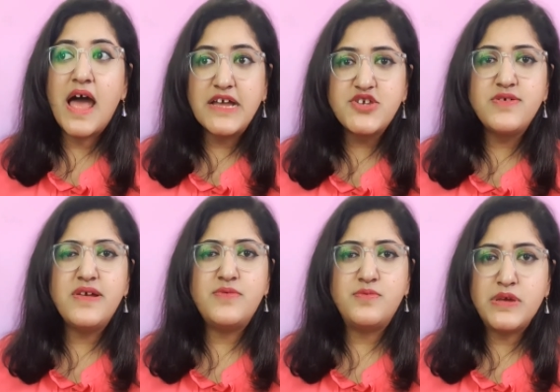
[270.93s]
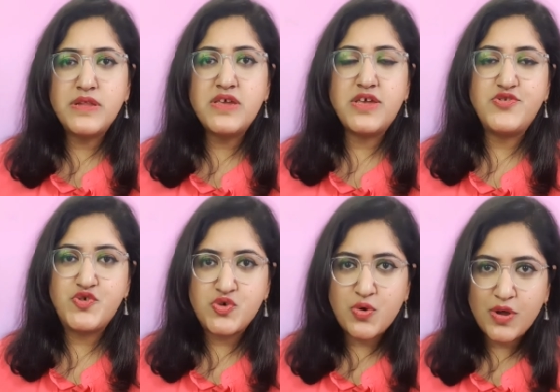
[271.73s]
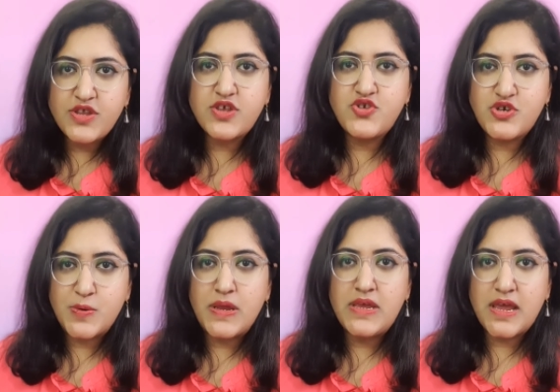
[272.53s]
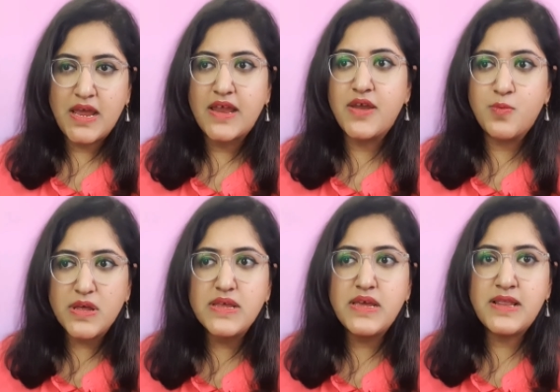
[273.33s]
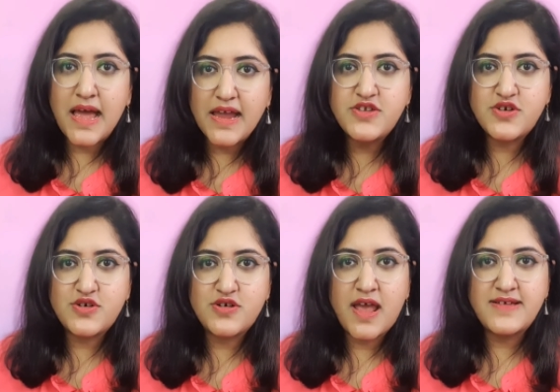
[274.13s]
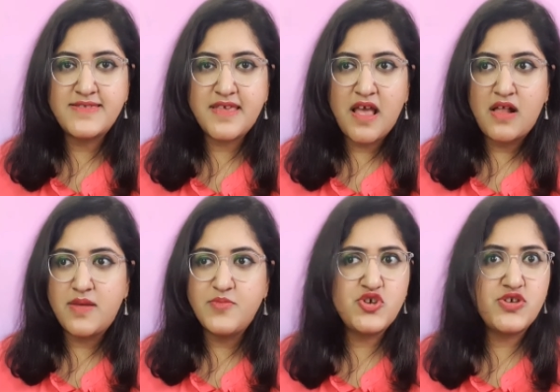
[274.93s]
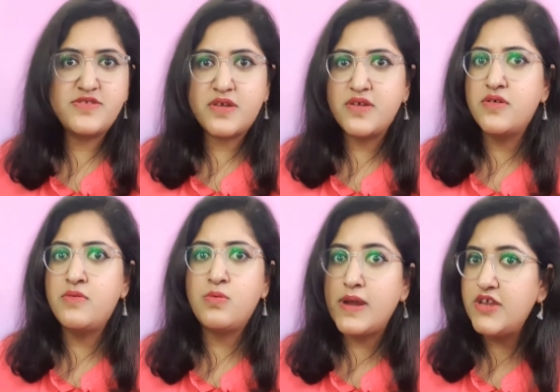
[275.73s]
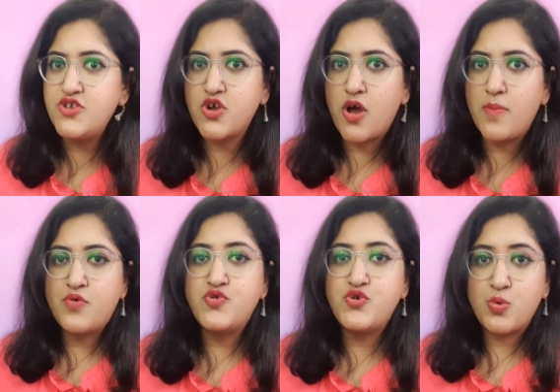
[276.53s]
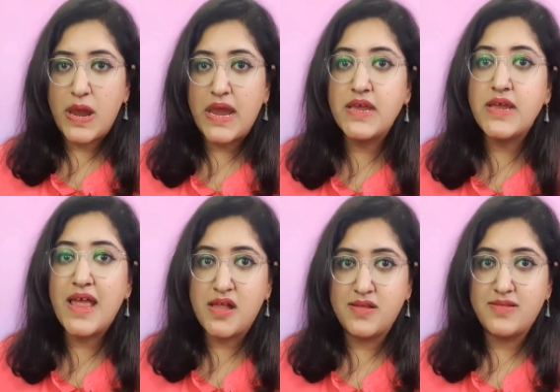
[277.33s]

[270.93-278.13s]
Actually, I really enjoyed Joey King and I really liked her as Elle. I mean, she's done a great job portraying Elle.